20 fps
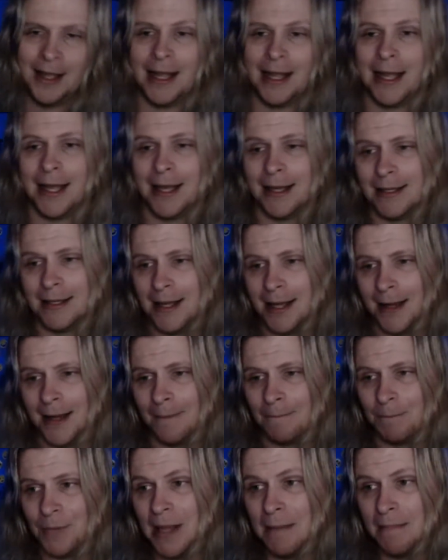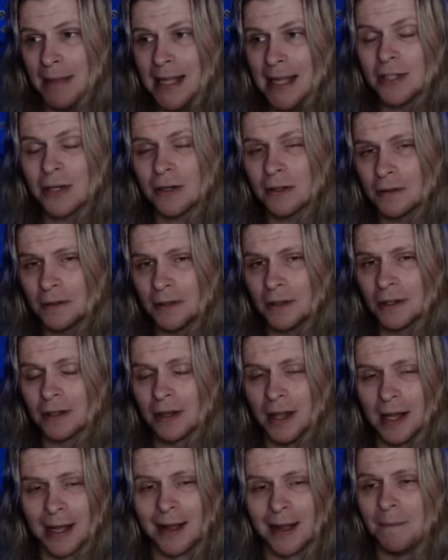And it makes her look
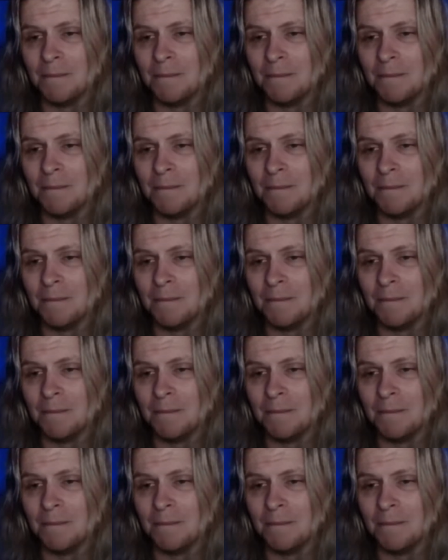like